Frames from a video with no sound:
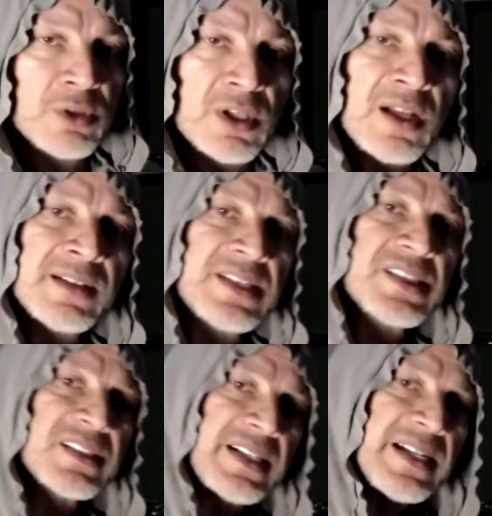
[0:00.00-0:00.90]
a lot less
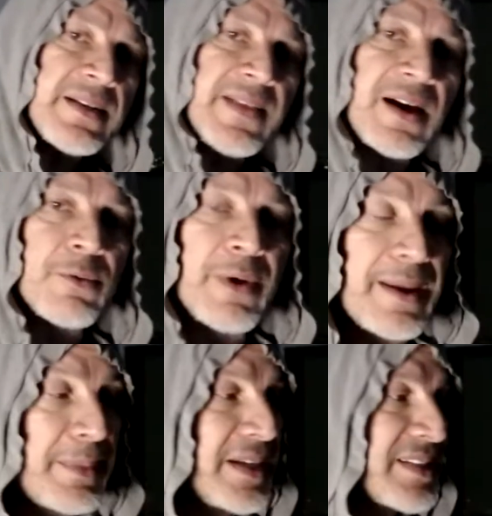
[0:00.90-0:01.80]
cleaning that way
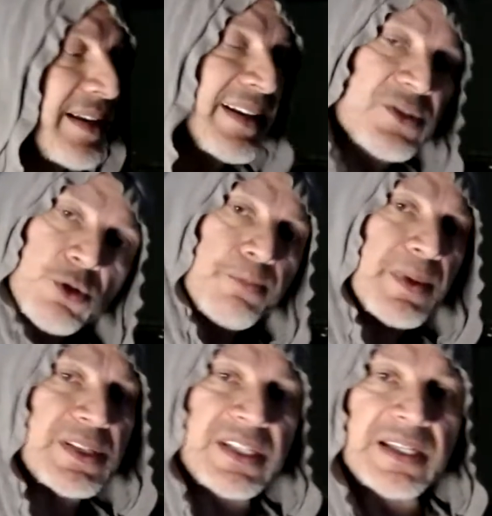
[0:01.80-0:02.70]
because I get so
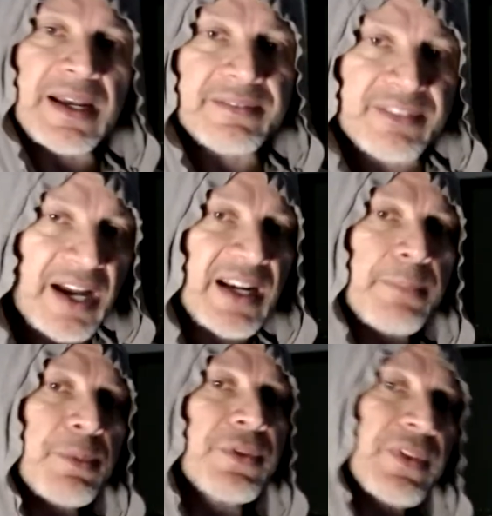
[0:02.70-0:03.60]
busy and tied
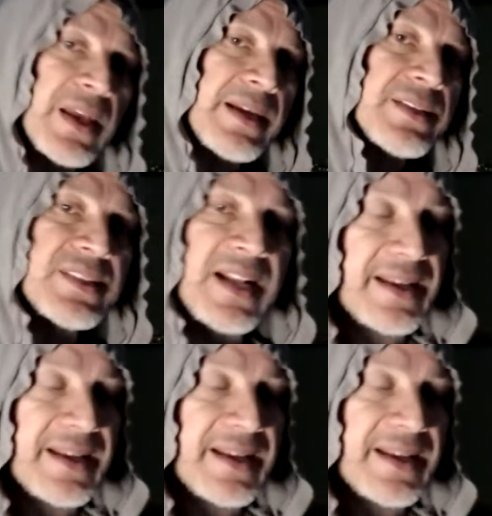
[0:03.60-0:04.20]
up with things that I